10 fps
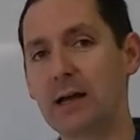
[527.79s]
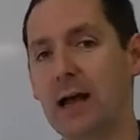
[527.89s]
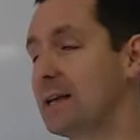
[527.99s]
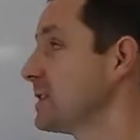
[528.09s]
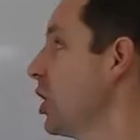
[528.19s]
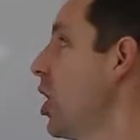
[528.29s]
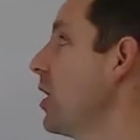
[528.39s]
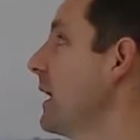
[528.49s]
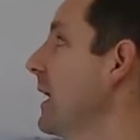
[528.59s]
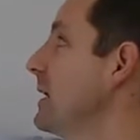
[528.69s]
as
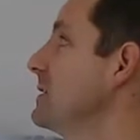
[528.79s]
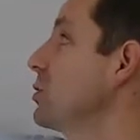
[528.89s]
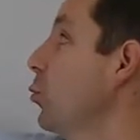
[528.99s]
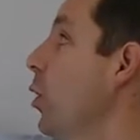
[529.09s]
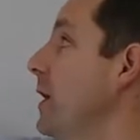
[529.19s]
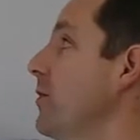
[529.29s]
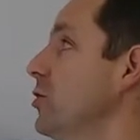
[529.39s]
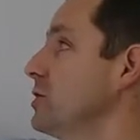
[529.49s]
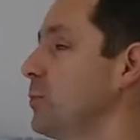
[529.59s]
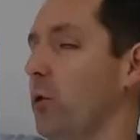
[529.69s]
long as one of
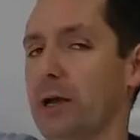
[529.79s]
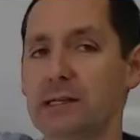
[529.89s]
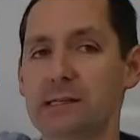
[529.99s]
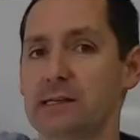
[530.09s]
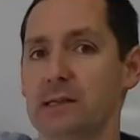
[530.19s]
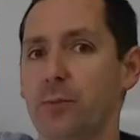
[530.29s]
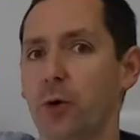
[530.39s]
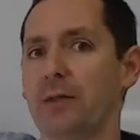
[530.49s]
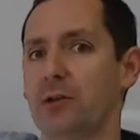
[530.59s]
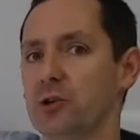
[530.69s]
those points is the
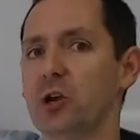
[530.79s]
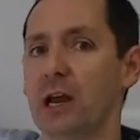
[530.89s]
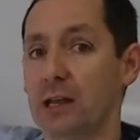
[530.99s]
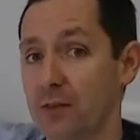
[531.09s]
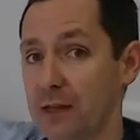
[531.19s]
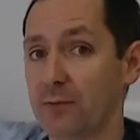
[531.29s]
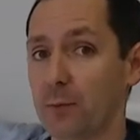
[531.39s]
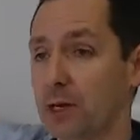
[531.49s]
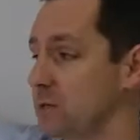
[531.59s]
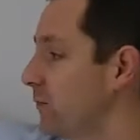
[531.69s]
point that you're trying to get the
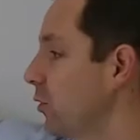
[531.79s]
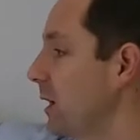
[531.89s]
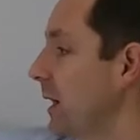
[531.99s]
information for.